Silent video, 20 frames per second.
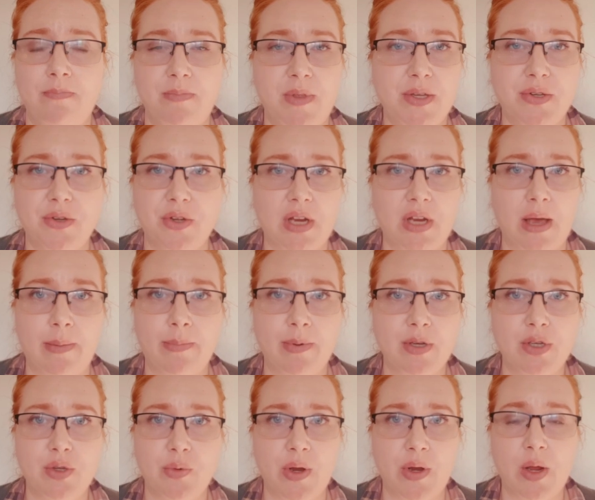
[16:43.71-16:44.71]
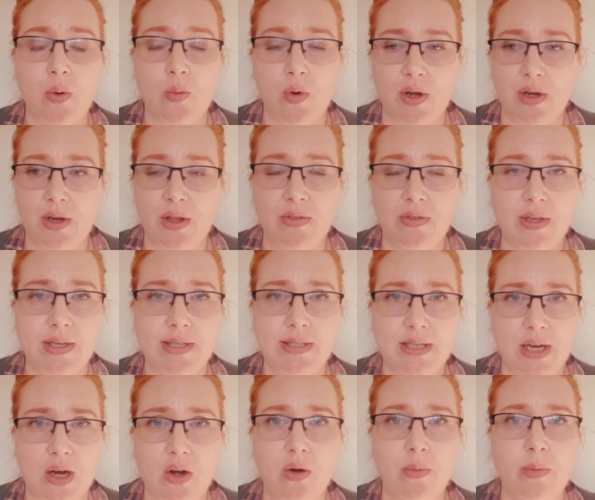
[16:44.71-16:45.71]
This could happen to anyone. This
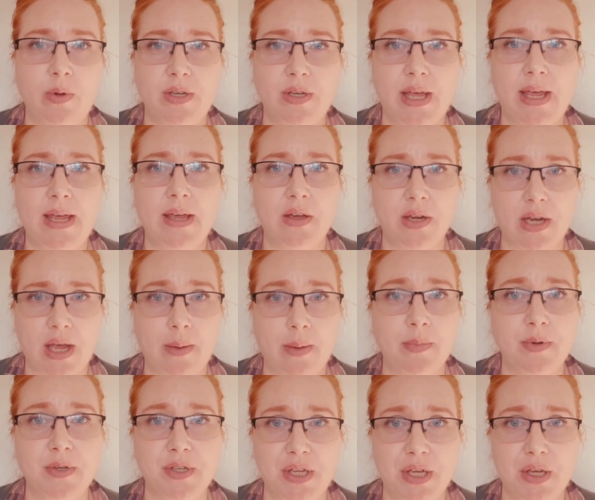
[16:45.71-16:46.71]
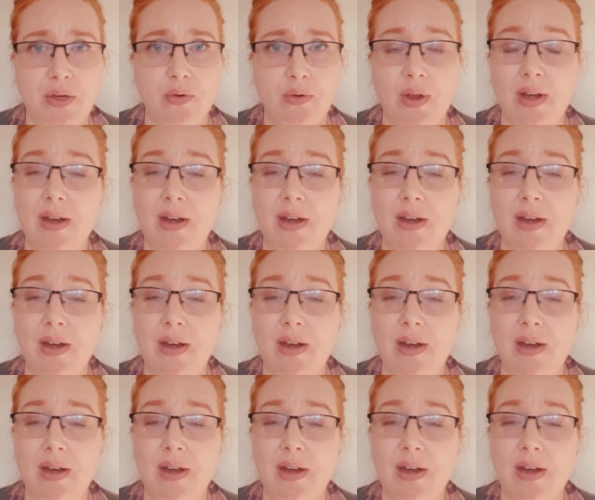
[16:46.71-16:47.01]
terrible day could happen to you.